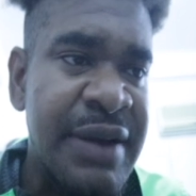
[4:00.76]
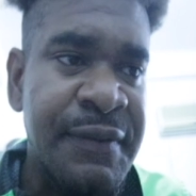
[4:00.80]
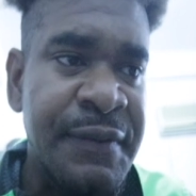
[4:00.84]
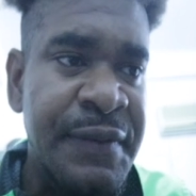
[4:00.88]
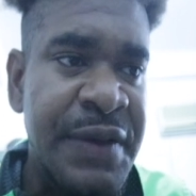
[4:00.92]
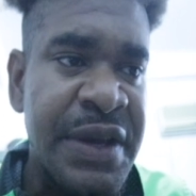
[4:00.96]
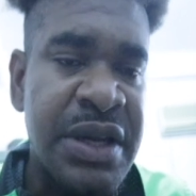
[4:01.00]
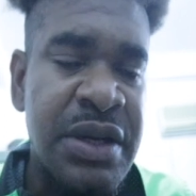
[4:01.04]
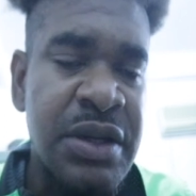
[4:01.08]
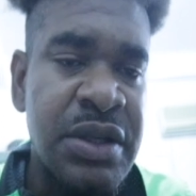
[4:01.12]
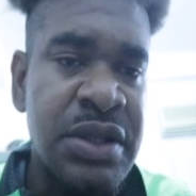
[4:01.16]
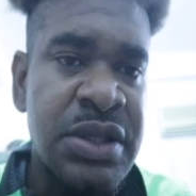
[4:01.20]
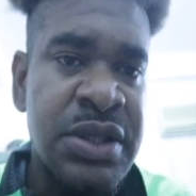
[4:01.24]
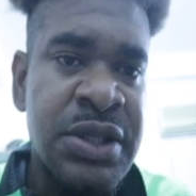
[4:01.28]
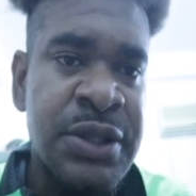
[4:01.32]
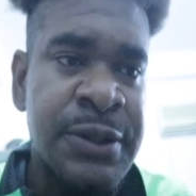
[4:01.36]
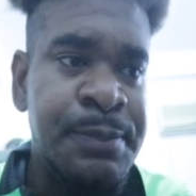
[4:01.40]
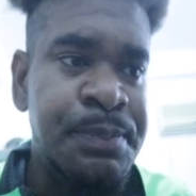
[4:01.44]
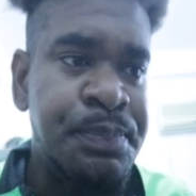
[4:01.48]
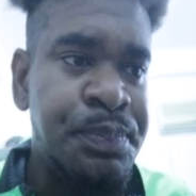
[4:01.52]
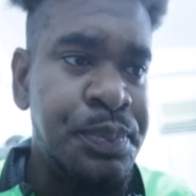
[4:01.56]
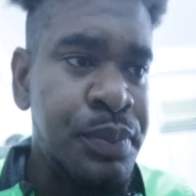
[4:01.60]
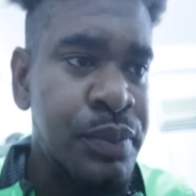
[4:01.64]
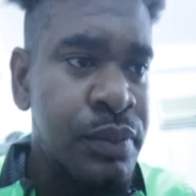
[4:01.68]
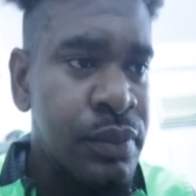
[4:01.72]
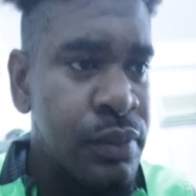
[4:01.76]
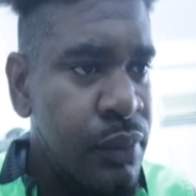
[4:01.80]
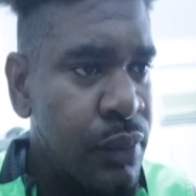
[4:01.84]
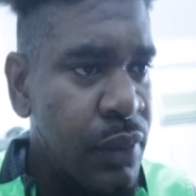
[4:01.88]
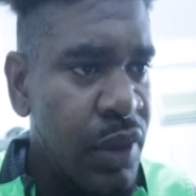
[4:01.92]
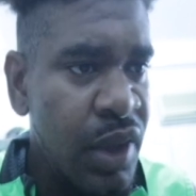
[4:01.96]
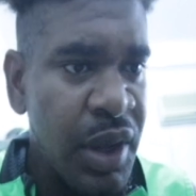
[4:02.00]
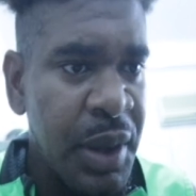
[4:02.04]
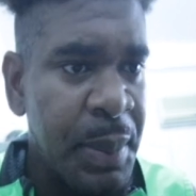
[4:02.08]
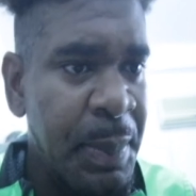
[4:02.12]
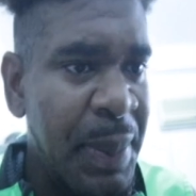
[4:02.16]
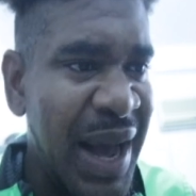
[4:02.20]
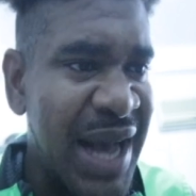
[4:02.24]
vehicles
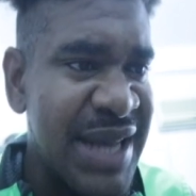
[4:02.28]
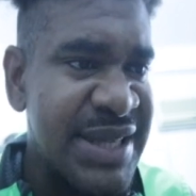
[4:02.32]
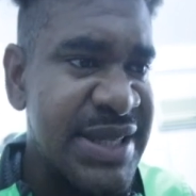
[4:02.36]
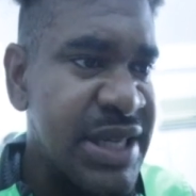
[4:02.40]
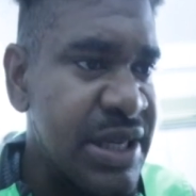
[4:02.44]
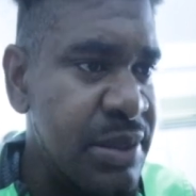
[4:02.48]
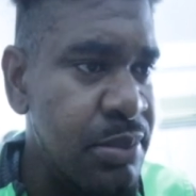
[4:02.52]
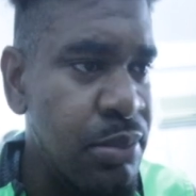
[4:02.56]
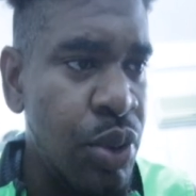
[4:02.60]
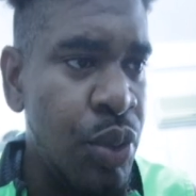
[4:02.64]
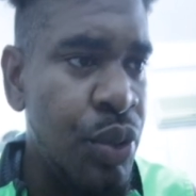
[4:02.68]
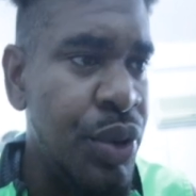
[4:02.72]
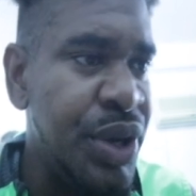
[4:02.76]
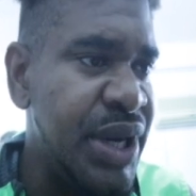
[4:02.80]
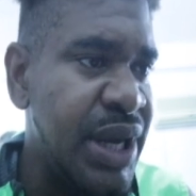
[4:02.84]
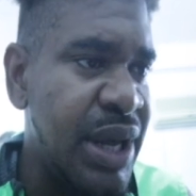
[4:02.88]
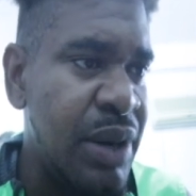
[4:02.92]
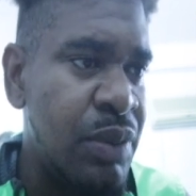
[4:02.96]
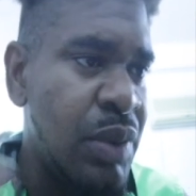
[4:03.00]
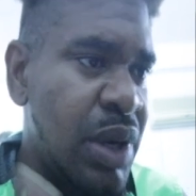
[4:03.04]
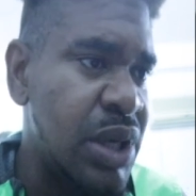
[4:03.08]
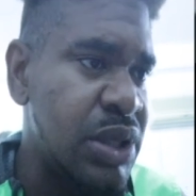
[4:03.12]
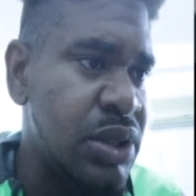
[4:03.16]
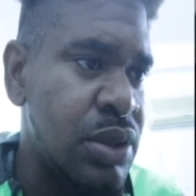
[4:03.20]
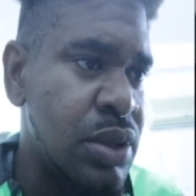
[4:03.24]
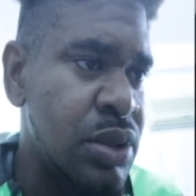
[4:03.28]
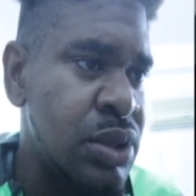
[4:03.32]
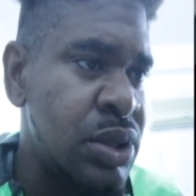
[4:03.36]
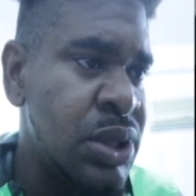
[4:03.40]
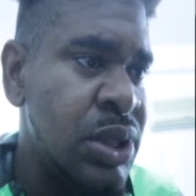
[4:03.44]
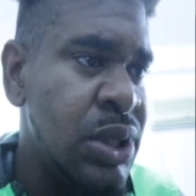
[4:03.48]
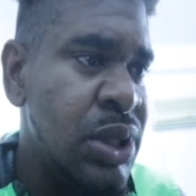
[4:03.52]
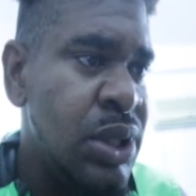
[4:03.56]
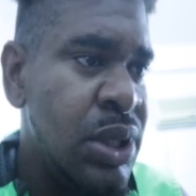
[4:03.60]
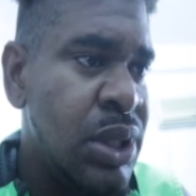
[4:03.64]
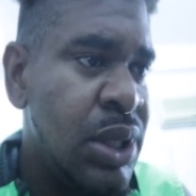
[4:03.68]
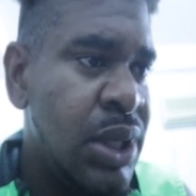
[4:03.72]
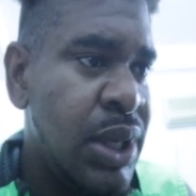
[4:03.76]
passing, blowing and whatnot,
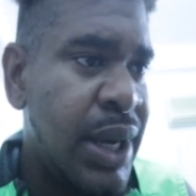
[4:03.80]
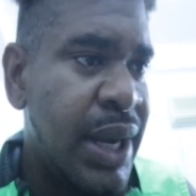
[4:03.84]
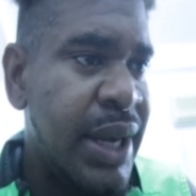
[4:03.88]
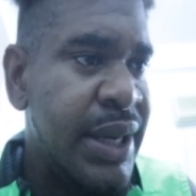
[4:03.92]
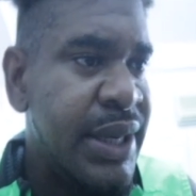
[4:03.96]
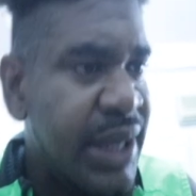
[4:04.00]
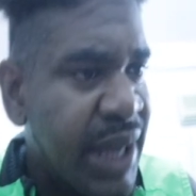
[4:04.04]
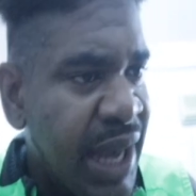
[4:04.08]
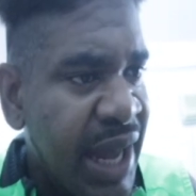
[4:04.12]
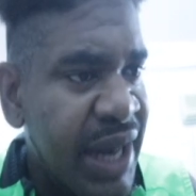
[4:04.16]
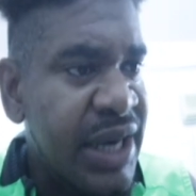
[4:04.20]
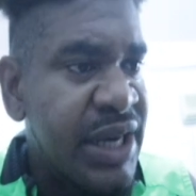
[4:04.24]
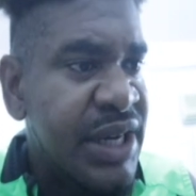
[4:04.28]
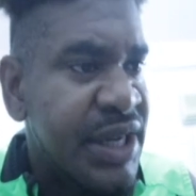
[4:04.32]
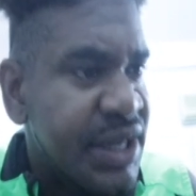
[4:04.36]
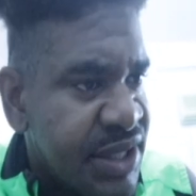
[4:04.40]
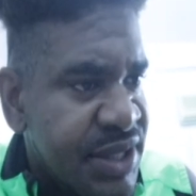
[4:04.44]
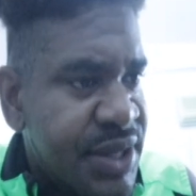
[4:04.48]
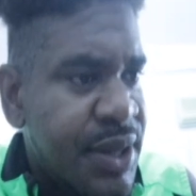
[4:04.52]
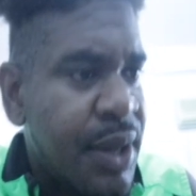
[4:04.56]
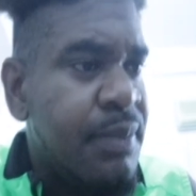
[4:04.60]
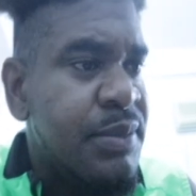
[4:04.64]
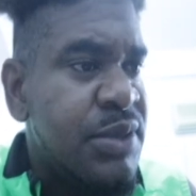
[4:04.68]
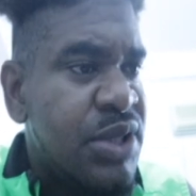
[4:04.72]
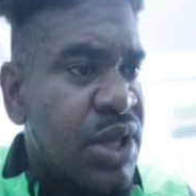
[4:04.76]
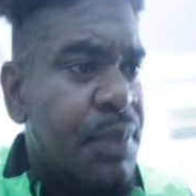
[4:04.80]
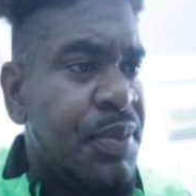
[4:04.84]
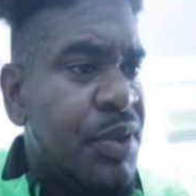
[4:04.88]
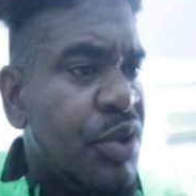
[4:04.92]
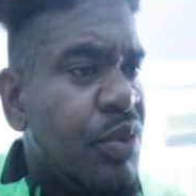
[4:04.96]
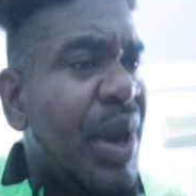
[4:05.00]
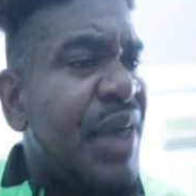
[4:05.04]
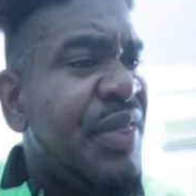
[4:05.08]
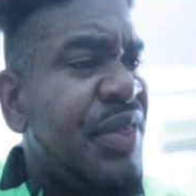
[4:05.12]
and they had a little something.